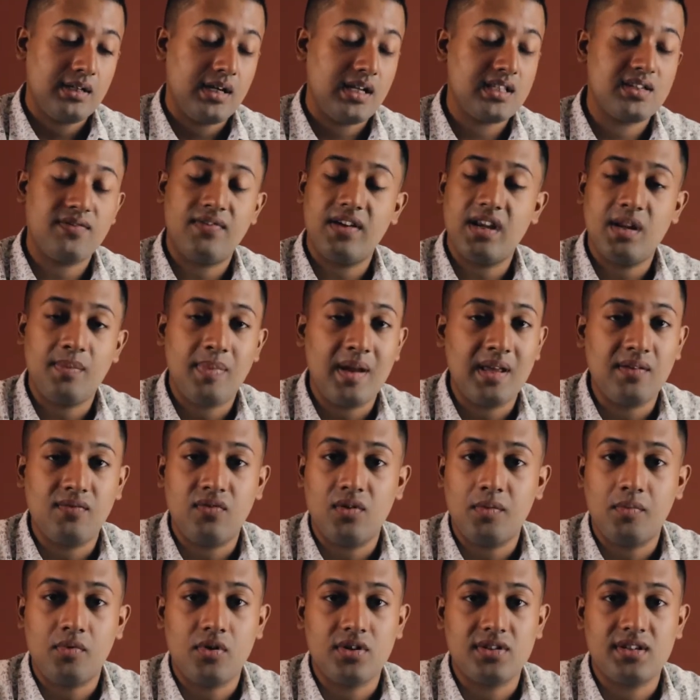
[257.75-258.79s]
It's a very
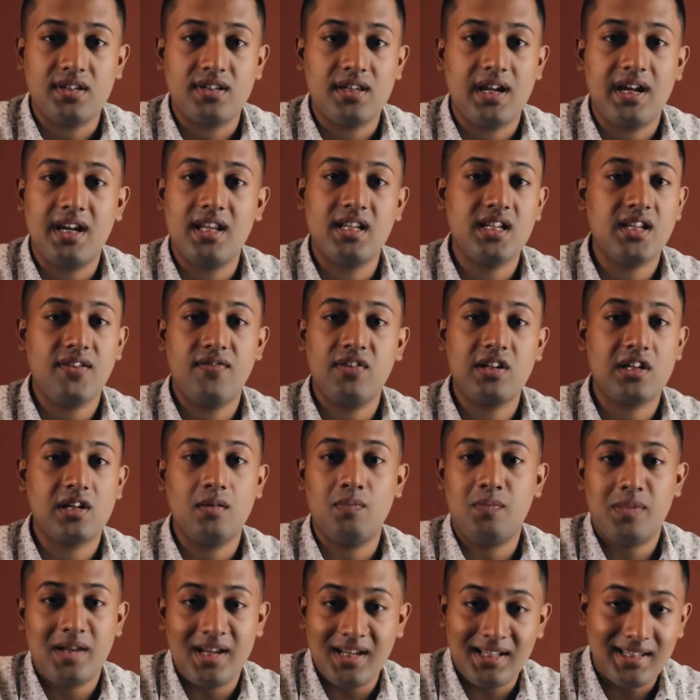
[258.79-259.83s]
painful process. I didn't even
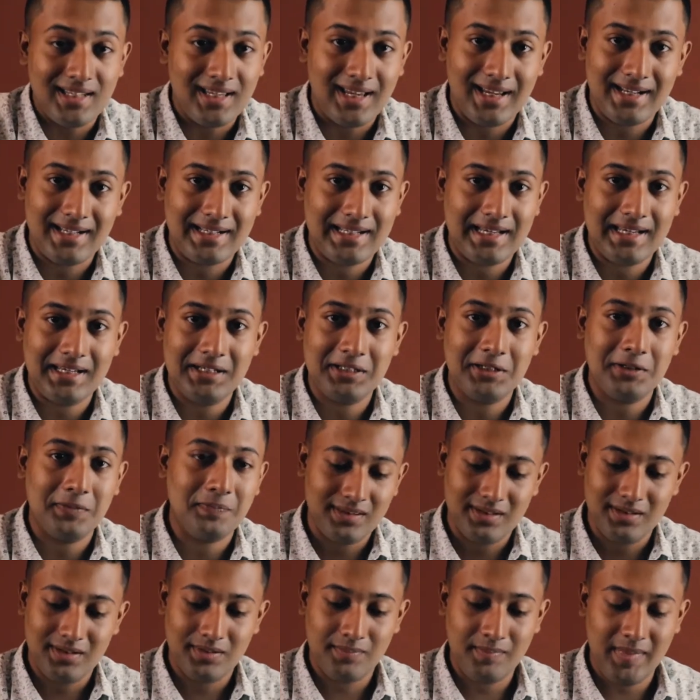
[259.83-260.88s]
complete
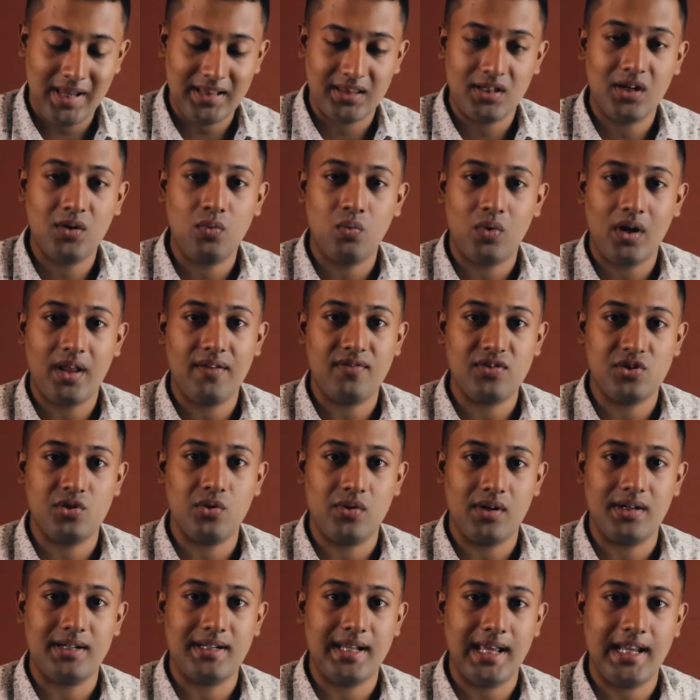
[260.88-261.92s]
the method what I was
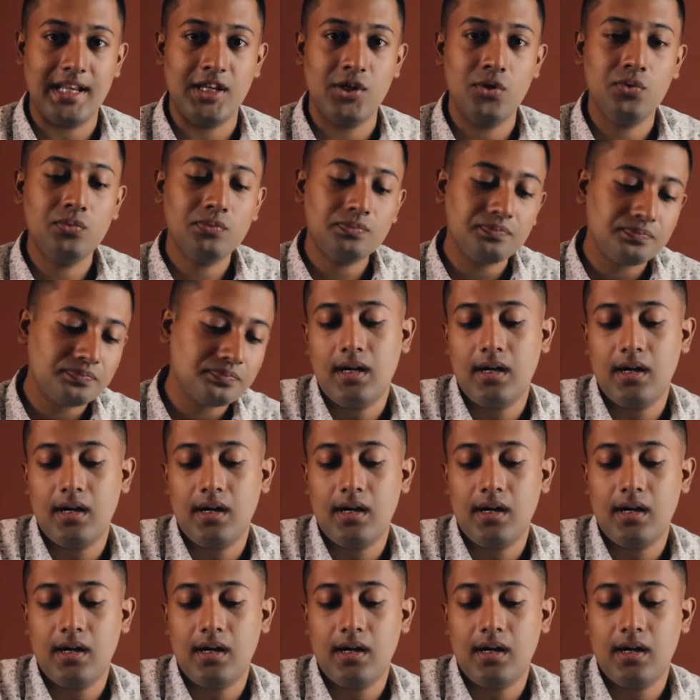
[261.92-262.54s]
going to tell you.